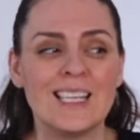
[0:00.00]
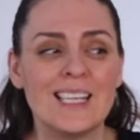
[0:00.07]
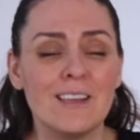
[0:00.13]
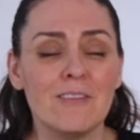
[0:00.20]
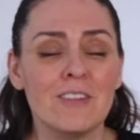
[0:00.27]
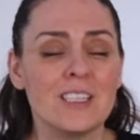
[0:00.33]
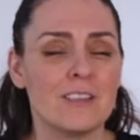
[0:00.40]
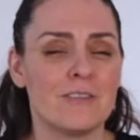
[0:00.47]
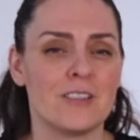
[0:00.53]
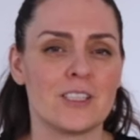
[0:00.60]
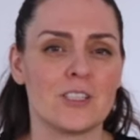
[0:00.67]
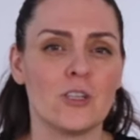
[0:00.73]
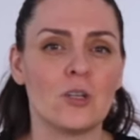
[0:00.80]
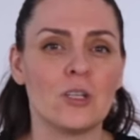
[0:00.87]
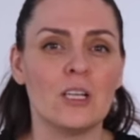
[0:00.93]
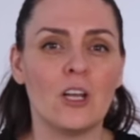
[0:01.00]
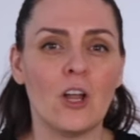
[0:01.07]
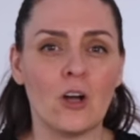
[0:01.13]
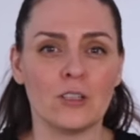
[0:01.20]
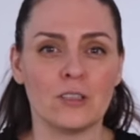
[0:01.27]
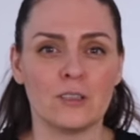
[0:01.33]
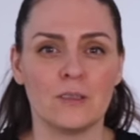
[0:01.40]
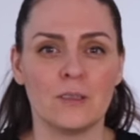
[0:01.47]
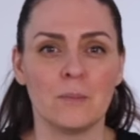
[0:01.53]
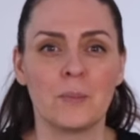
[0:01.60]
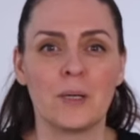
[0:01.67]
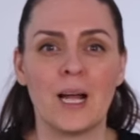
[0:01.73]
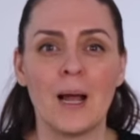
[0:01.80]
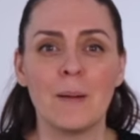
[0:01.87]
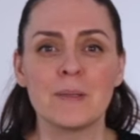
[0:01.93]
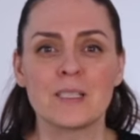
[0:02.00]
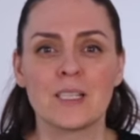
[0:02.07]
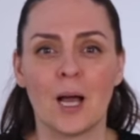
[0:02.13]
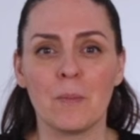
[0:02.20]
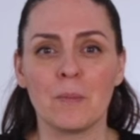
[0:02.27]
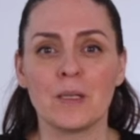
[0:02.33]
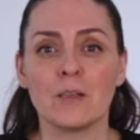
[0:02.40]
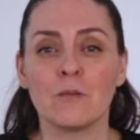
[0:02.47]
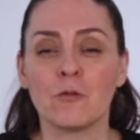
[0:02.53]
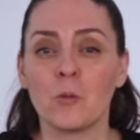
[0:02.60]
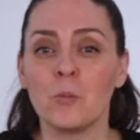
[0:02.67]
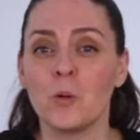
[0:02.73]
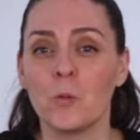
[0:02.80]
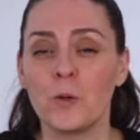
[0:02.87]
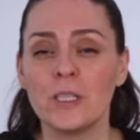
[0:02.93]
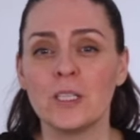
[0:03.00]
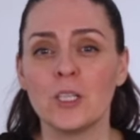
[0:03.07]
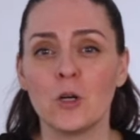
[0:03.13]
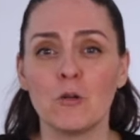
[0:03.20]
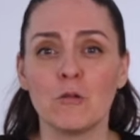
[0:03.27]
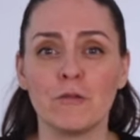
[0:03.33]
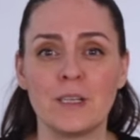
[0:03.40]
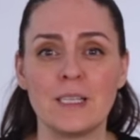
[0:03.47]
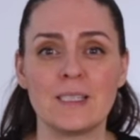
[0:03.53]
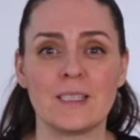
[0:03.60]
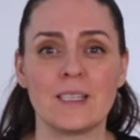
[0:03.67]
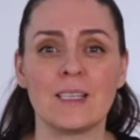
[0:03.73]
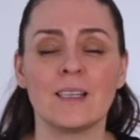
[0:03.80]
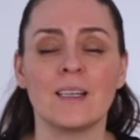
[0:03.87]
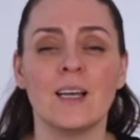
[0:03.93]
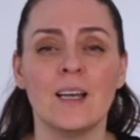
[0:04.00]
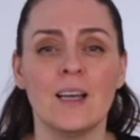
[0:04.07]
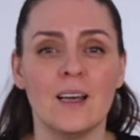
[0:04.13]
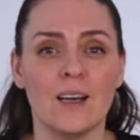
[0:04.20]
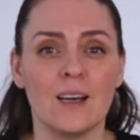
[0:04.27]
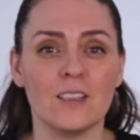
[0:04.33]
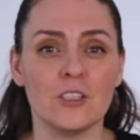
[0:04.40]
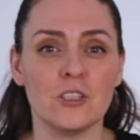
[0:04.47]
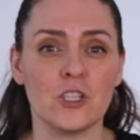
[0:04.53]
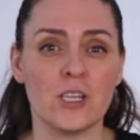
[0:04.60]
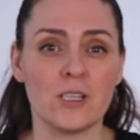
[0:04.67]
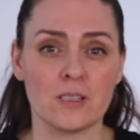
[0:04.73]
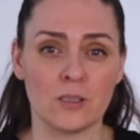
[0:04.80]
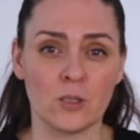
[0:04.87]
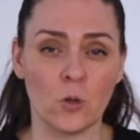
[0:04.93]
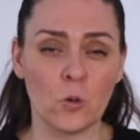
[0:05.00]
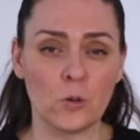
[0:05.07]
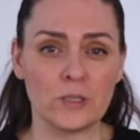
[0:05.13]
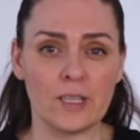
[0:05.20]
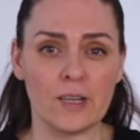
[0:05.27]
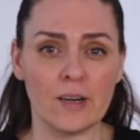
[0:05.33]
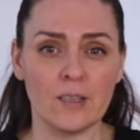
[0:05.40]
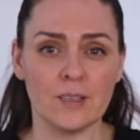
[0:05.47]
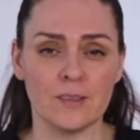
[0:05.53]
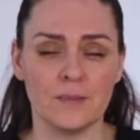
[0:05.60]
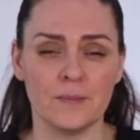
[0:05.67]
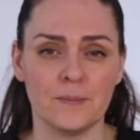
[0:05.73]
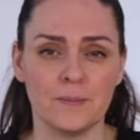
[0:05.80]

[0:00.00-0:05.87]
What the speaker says: even if it's not a lot, perhaps coming from a window facing an adjacent courtyard.